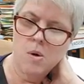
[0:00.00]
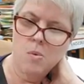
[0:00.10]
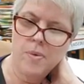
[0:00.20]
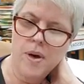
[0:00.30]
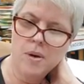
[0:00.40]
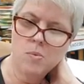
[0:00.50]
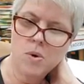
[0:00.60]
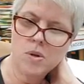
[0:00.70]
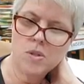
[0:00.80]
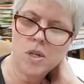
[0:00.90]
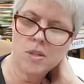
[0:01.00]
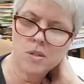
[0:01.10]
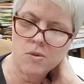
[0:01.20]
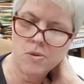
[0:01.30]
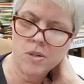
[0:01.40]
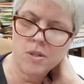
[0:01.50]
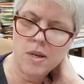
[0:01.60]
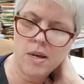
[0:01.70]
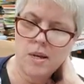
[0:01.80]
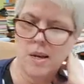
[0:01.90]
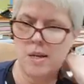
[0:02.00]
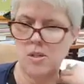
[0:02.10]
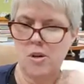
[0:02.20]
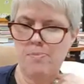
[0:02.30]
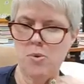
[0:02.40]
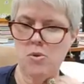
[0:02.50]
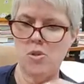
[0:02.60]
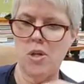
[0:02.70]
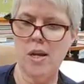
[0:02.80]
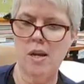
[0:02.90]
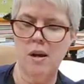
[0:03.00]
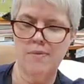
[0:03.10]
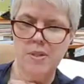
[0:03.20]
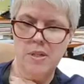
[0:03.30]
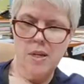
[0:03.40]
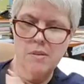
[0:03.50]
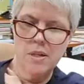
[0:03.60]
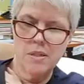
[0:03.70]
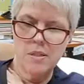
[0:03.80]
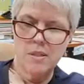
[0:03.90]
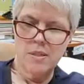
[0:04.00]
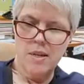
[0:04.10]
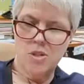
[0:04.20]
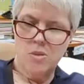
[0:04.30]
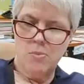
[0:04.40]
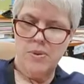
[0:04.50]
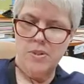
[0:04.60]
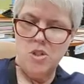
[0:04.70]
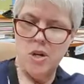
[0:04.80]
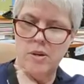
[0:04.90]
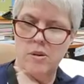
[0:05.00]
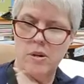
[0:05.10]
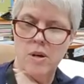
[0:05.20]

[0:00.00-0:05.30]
Without a word, Chase lowered his head and jumped through, shaking off the tingling sensation with a shudder.